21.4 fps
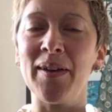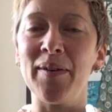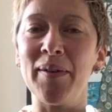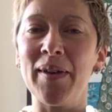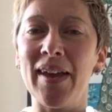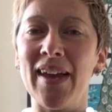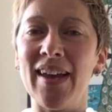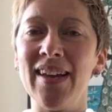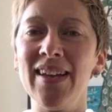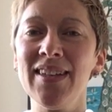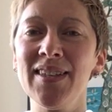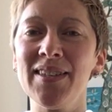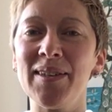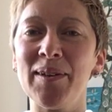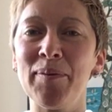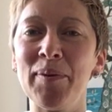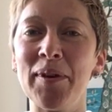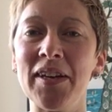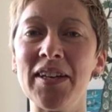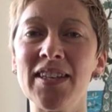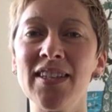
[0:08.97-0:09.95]
Okay, so
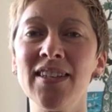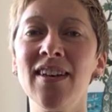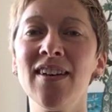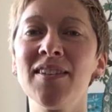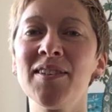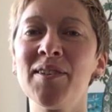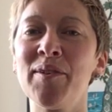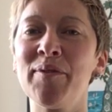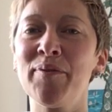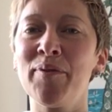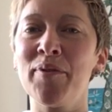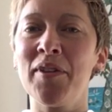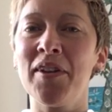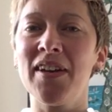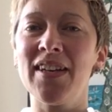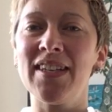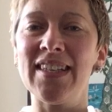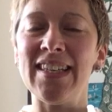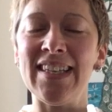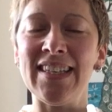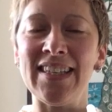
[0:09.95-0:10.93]
we're going to start off with a
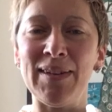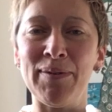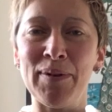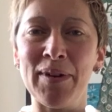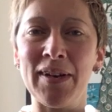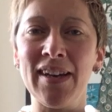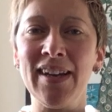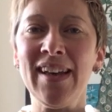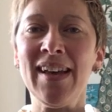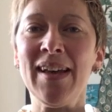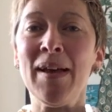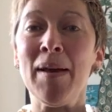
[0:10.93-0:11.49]
nice easy one,